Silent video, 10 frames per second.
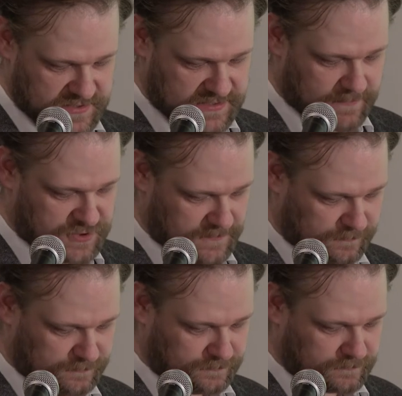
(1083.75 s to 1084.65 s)

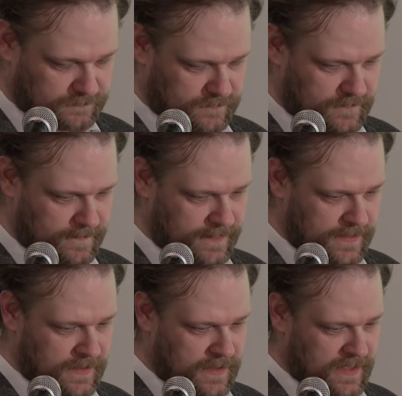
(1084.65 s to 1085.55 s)
consumption.
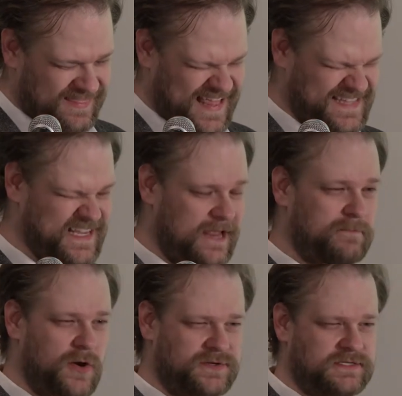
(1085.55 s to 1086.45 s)
That
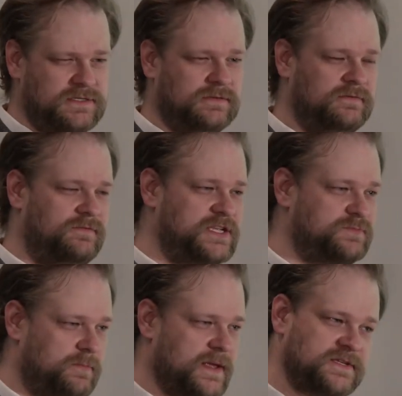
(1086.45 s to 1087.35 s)
said, most
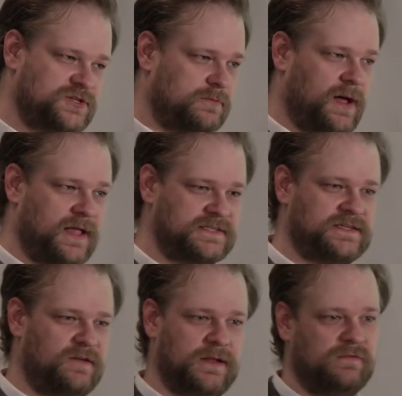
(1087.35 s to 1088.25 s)
Facebook Messenger
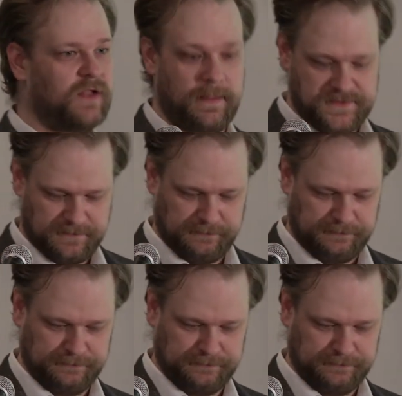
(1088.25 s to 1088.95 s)
bots have been flops.